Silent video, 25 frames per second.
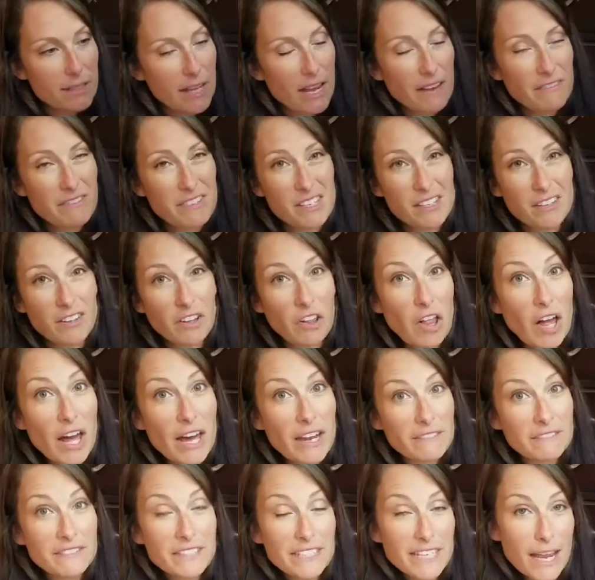I've seen a lot of
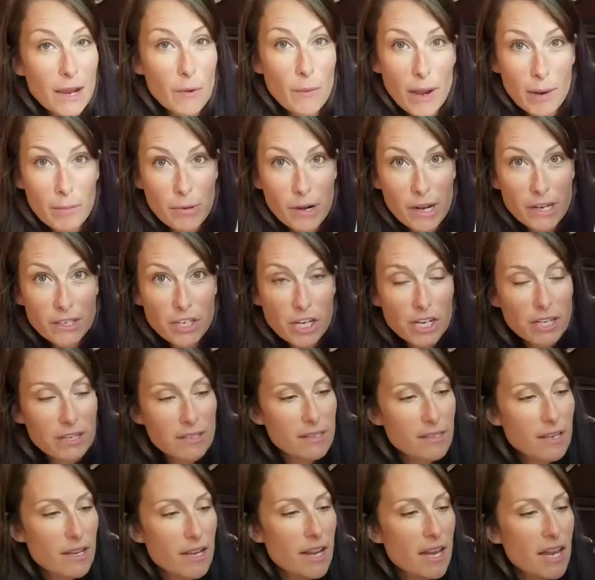DIY projects,
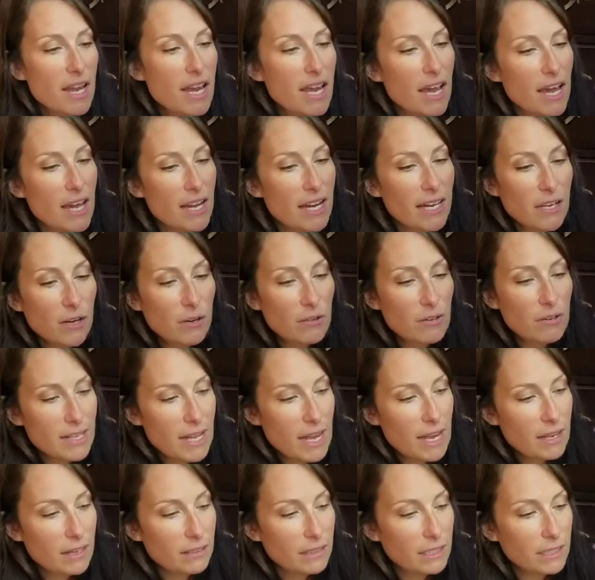and I don't
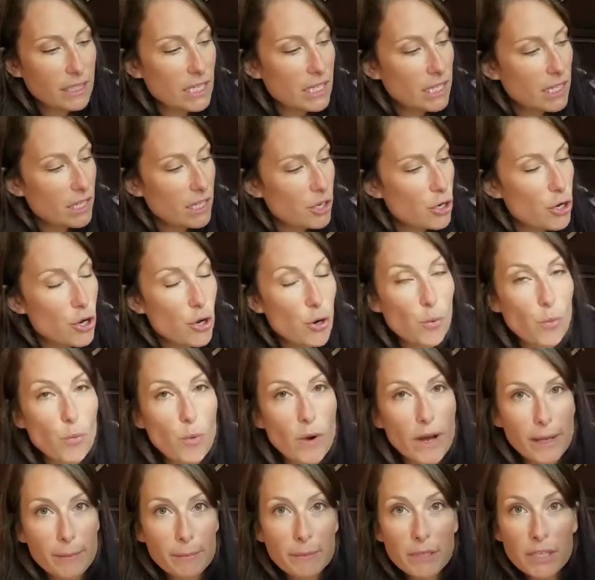exactly know what
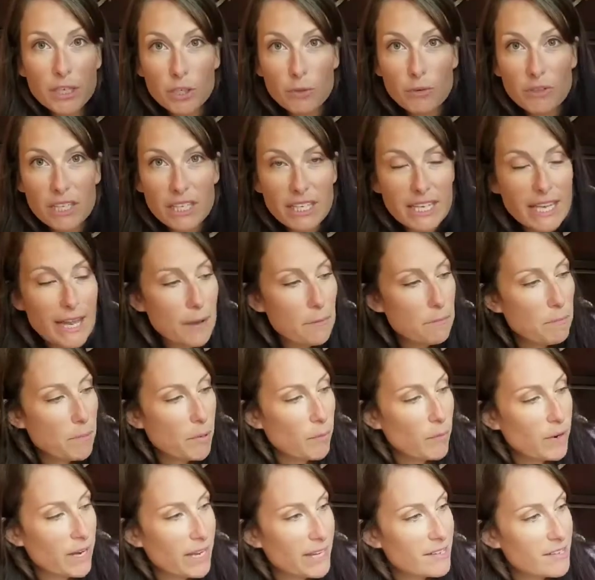I'm going to do with it yet, but when
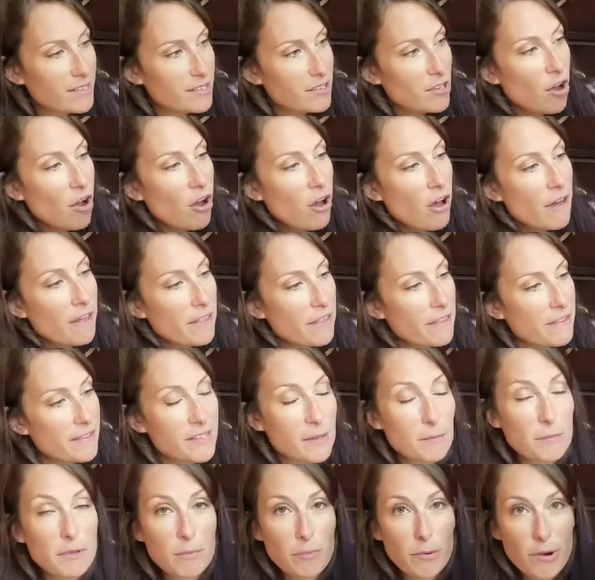I saw some
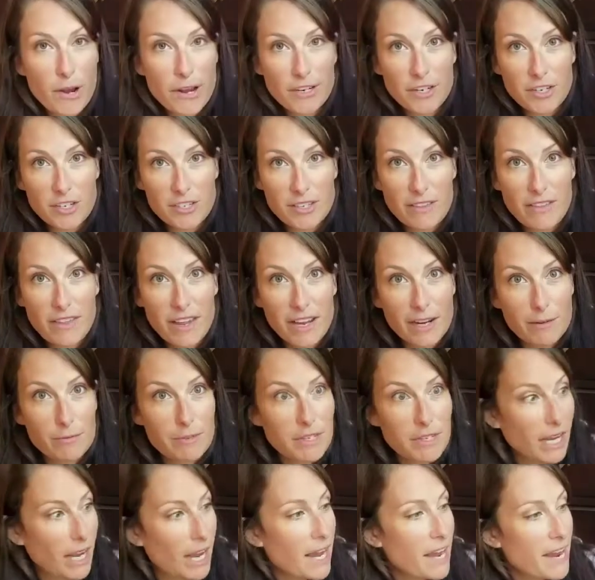of the projects online, I was like,
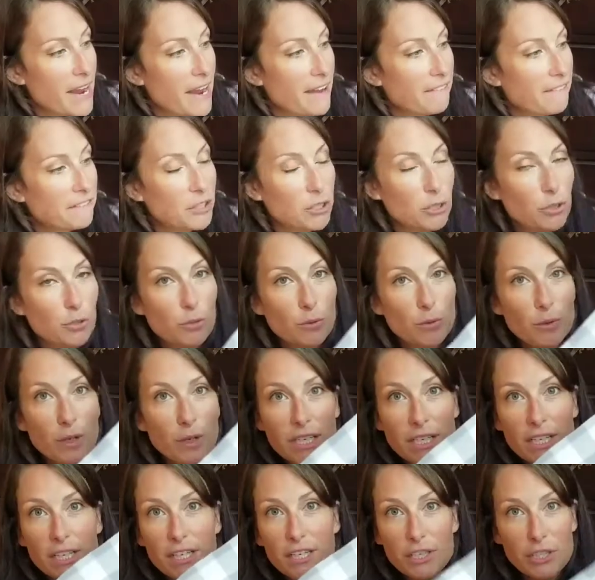I have to
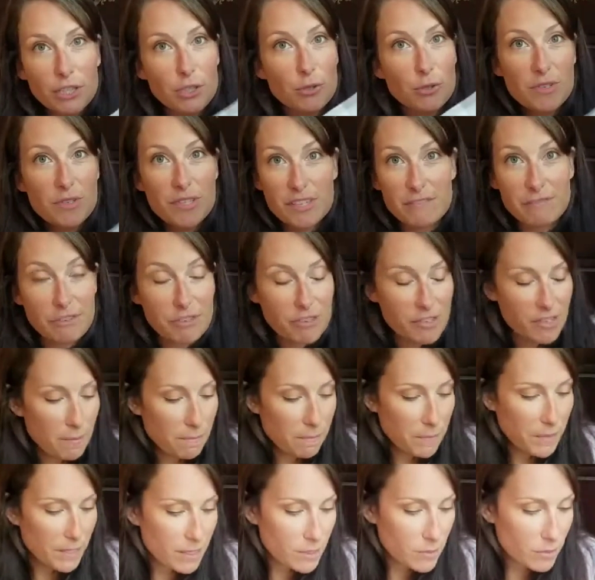use this for
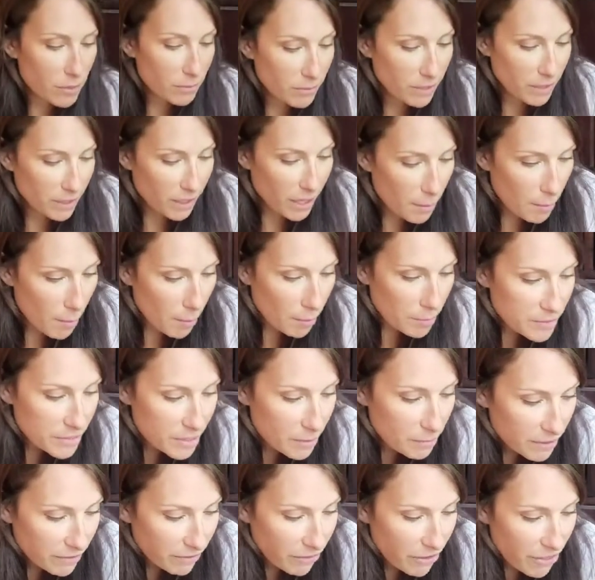something, so I'm going to come up with
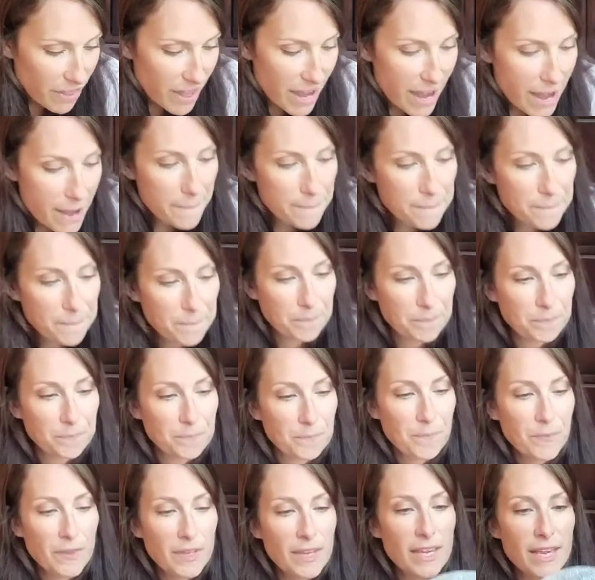something for that.
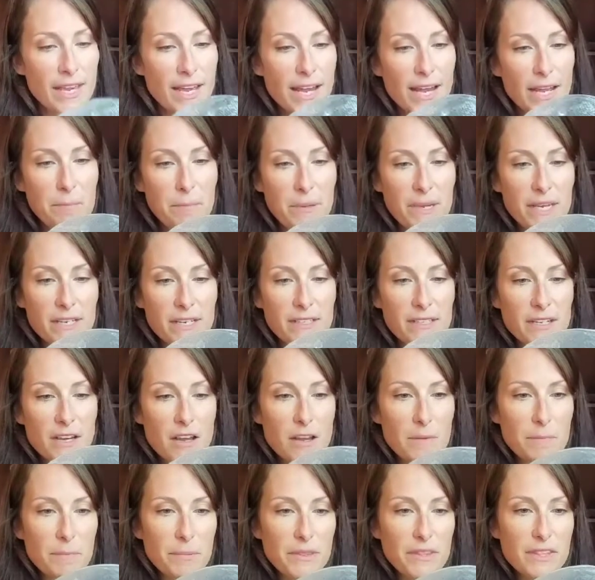I picked
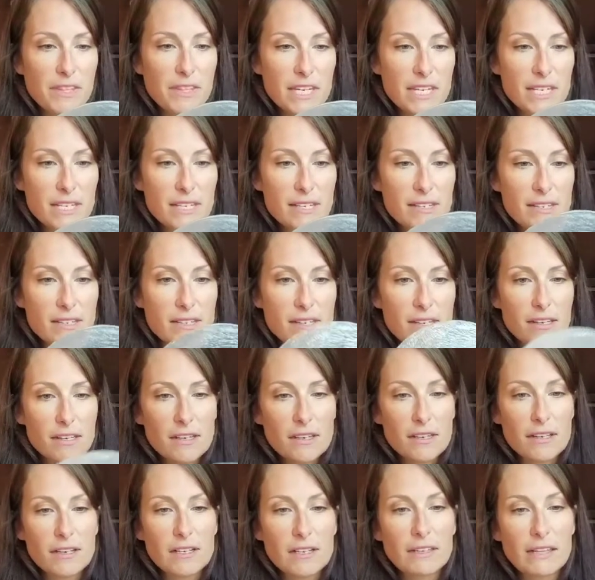up this
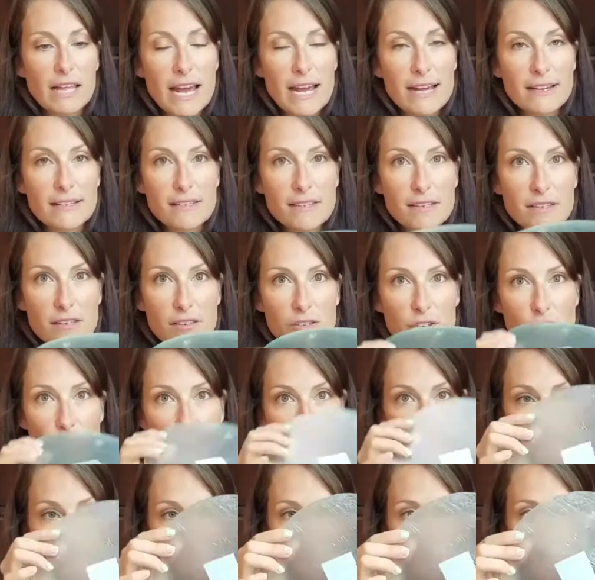glass
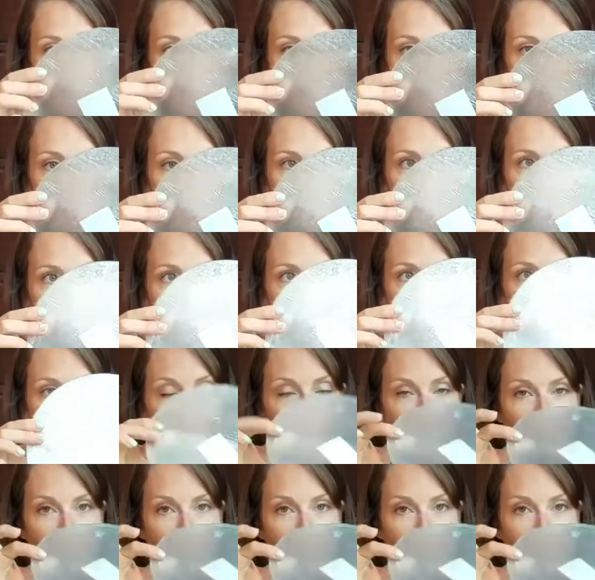circular cutting board.